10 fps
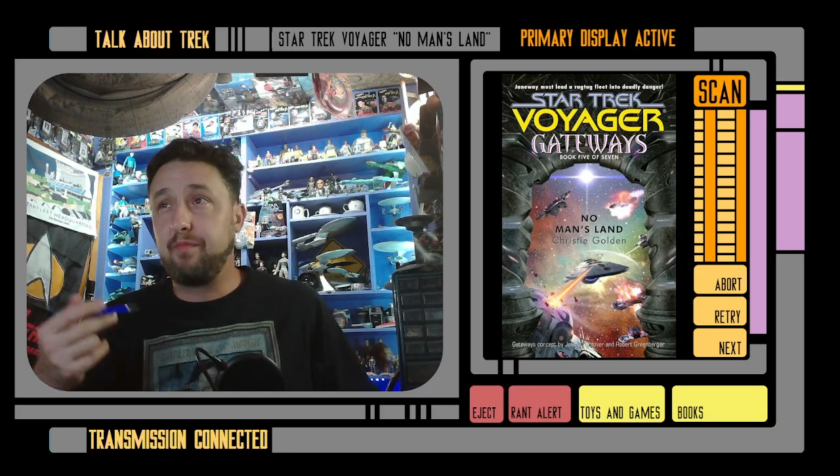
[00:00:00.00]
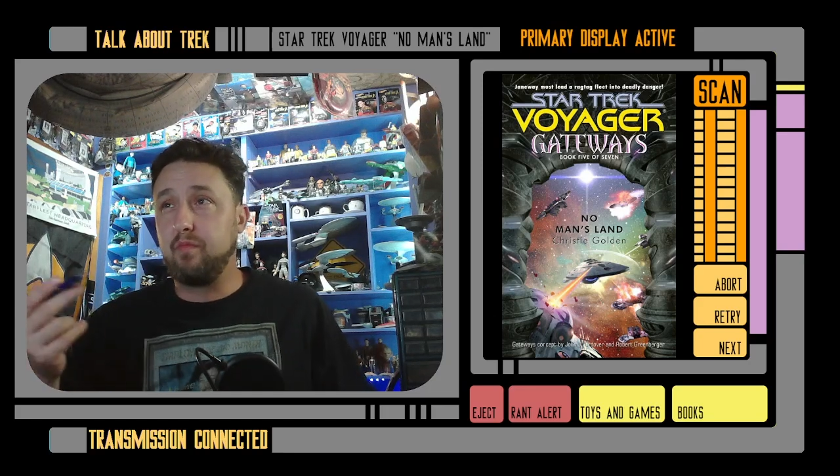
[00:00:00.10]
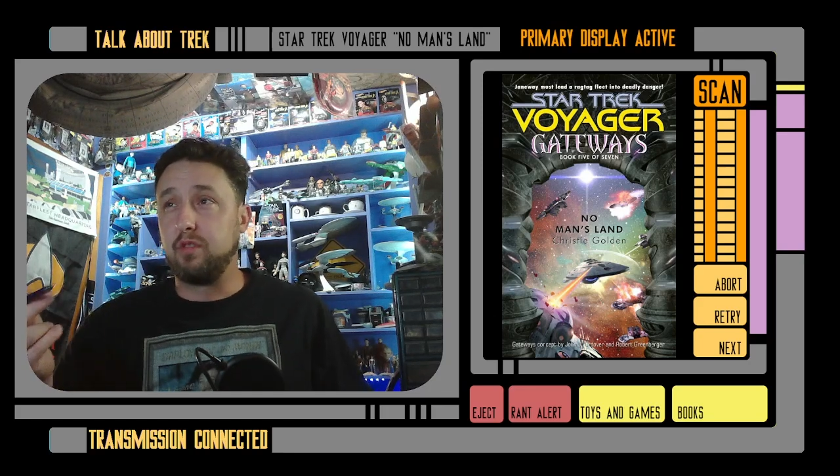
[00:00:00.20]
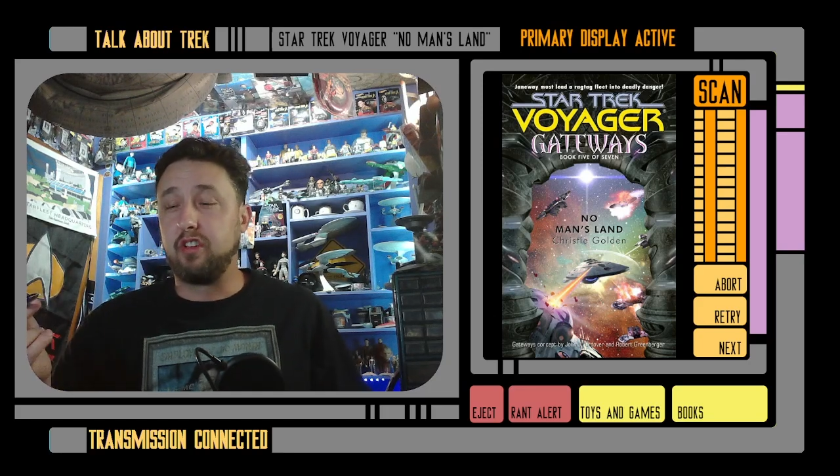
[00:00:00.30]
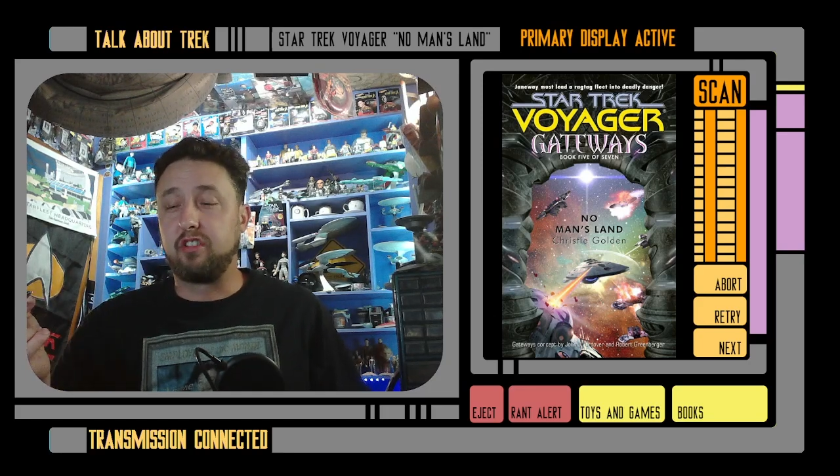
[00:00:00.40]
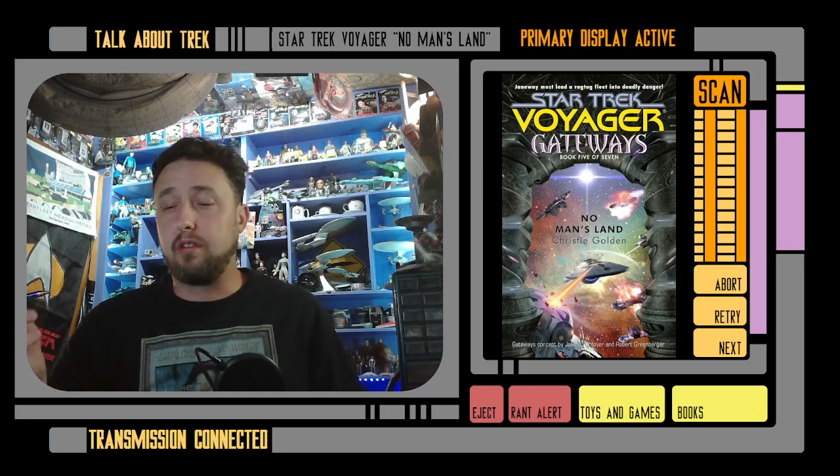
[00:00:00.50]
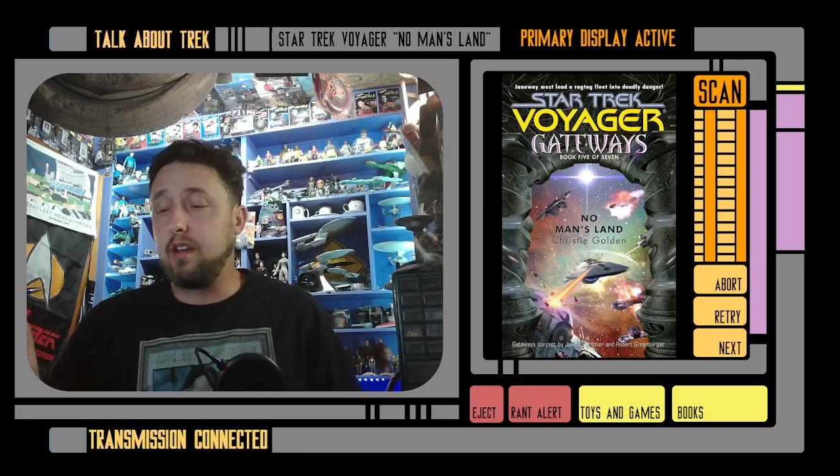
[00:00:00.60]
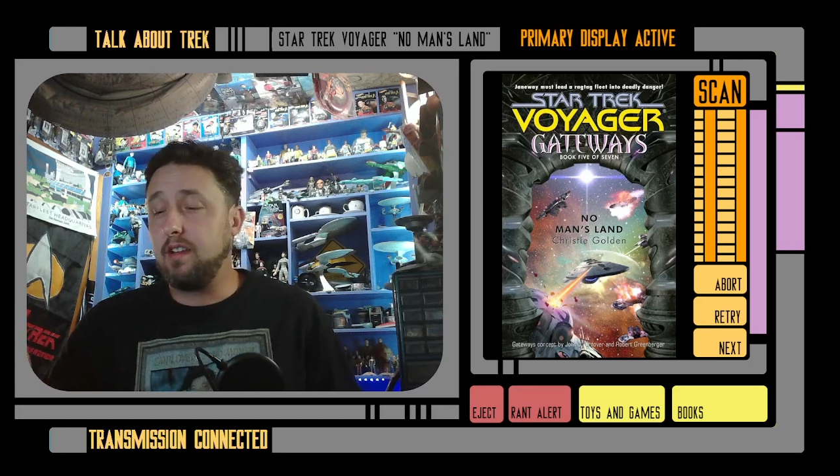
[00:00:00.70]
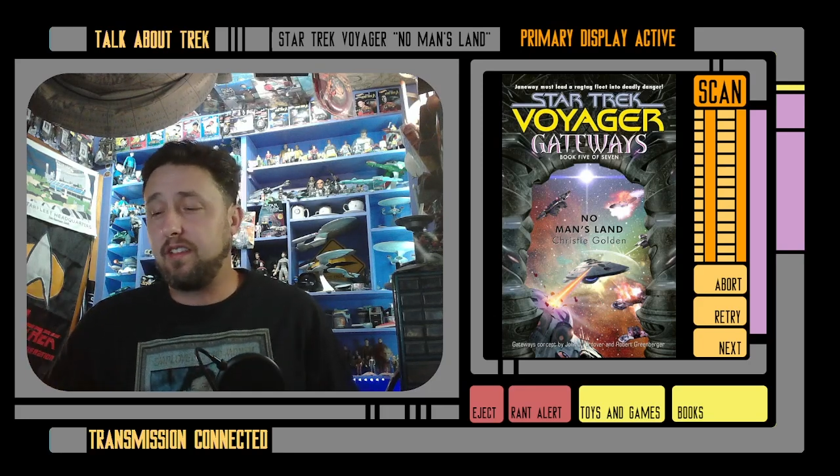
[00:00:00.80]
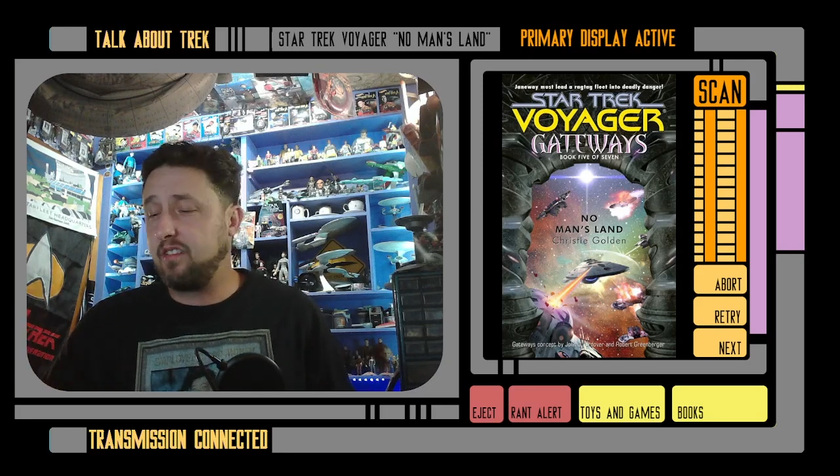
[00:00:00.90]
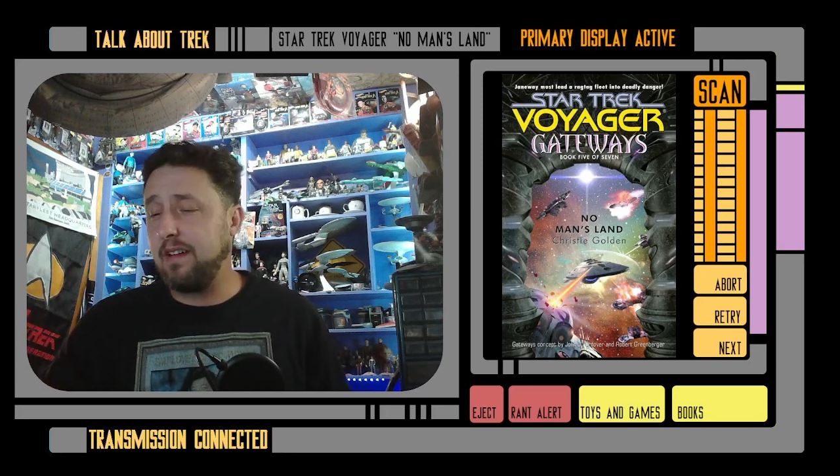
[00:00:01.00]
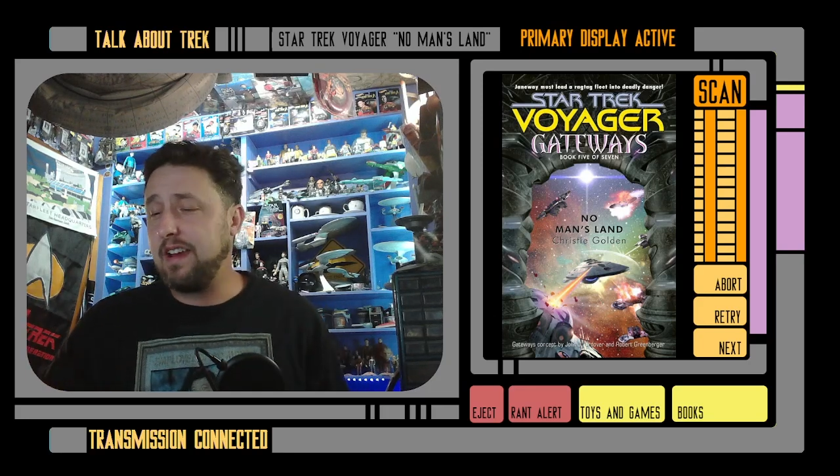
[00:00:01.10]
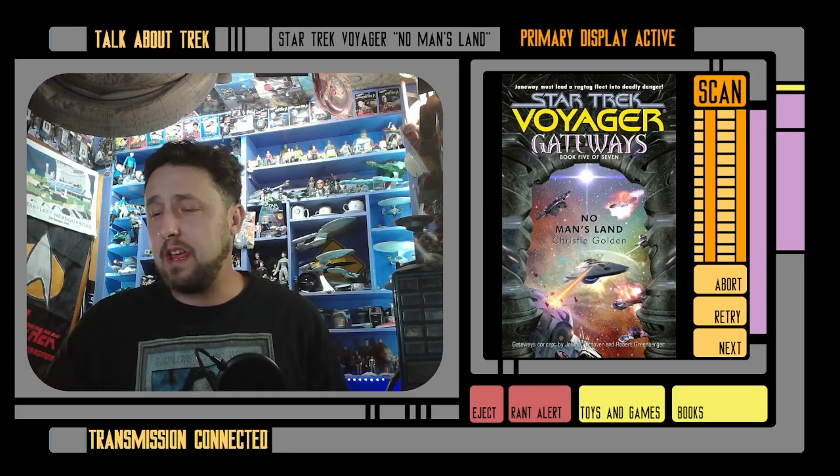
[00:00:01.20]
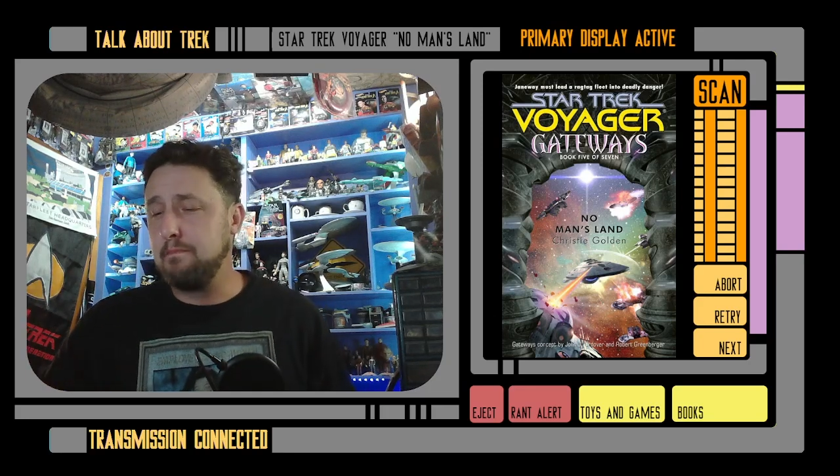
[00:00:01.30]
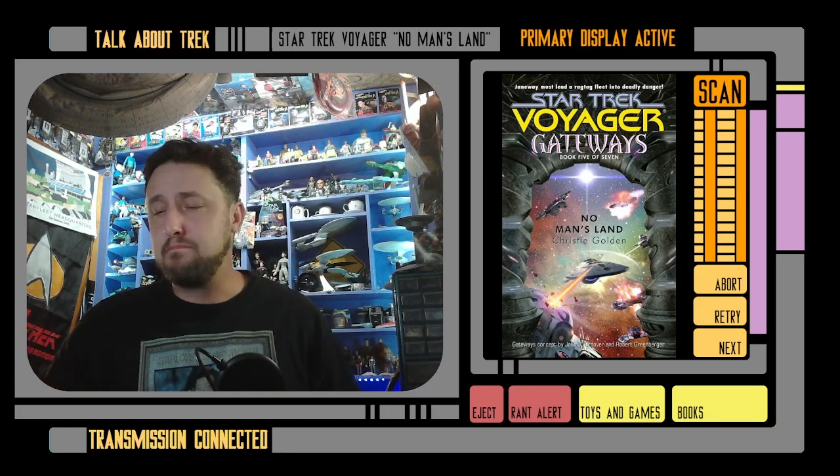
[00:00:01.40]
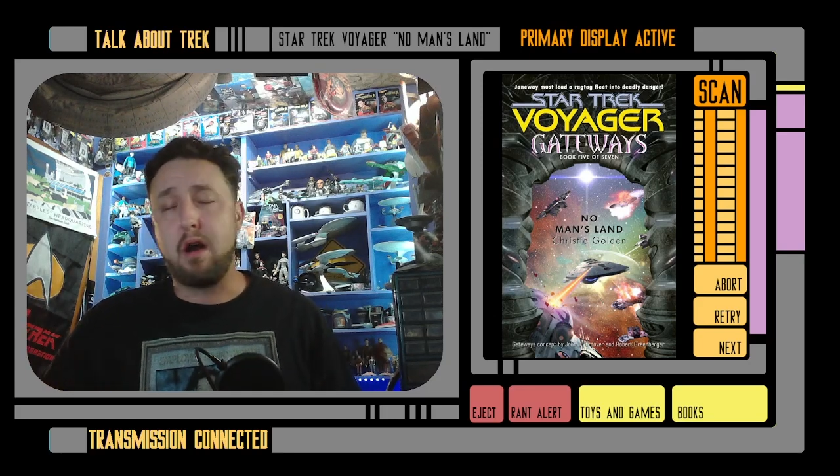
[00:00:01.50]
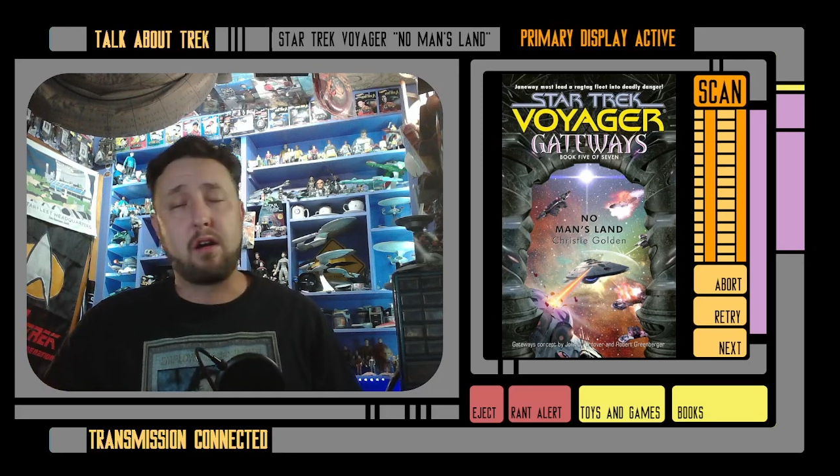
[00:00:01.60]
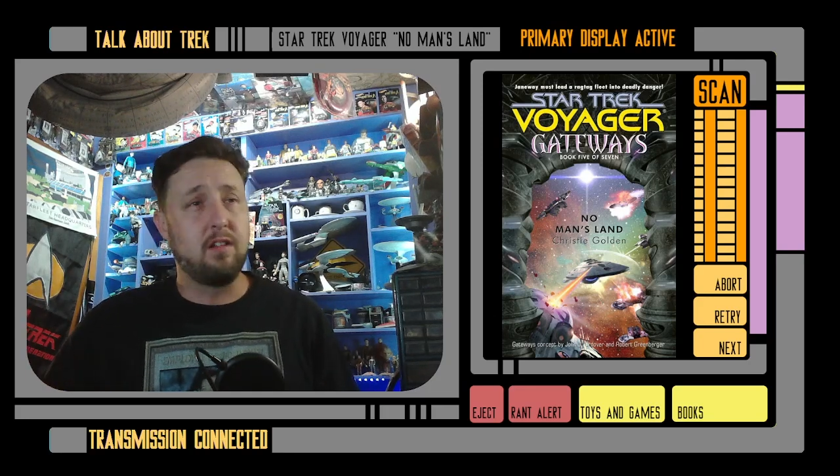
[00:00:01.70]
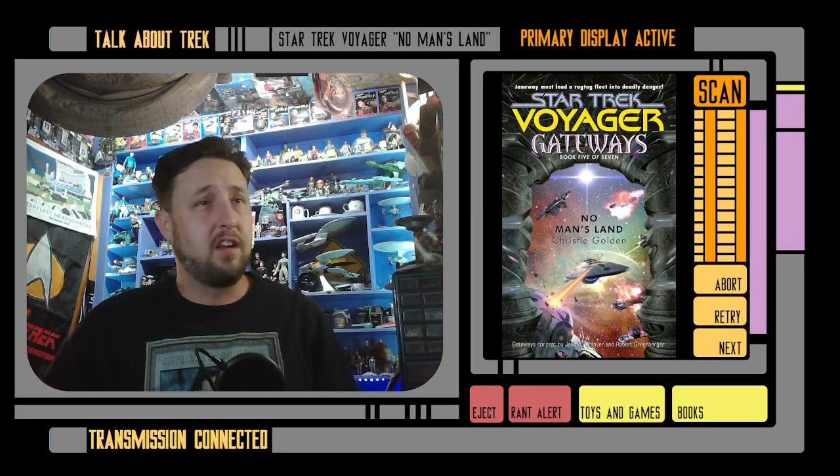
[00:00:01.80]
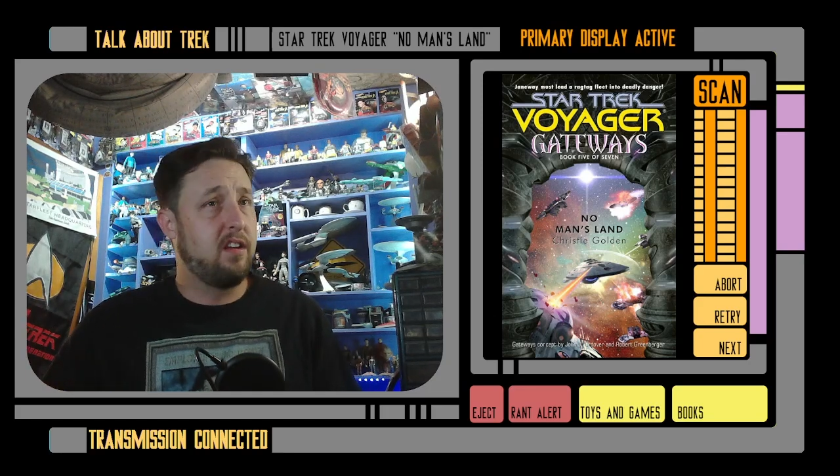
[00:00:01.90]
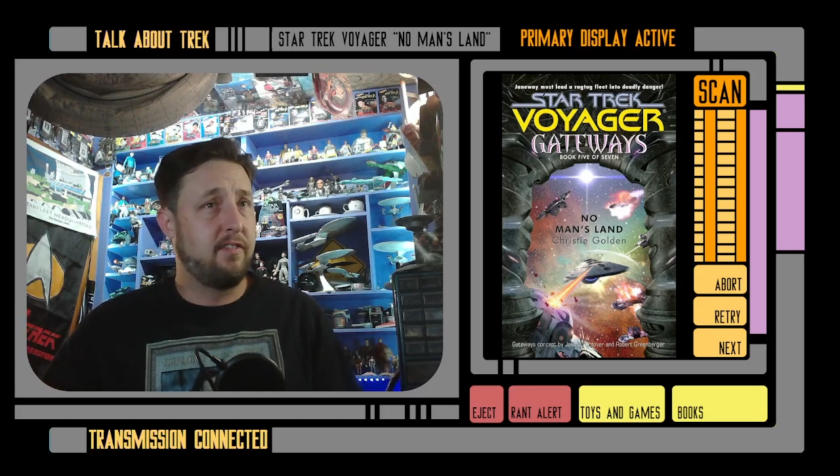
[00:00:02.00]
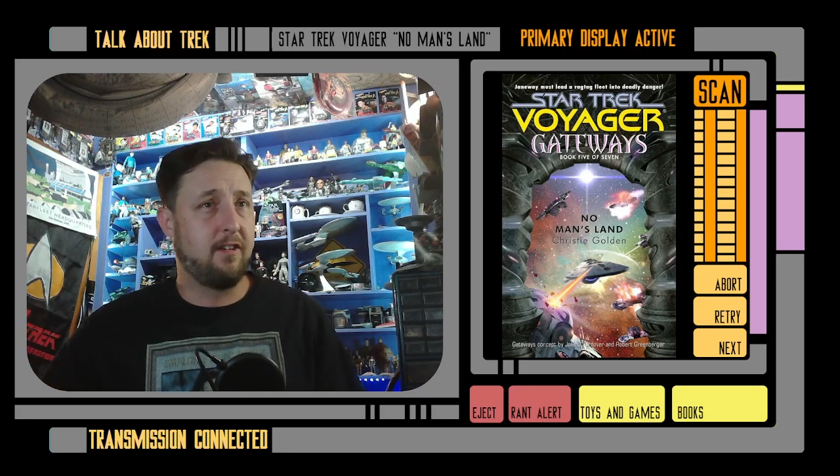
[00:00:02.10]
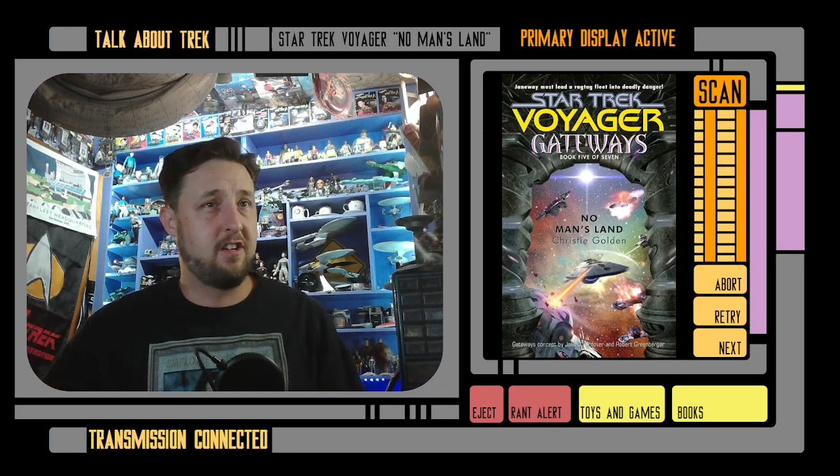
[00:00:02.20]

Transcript: which is great. That's a great name, Barkley, for a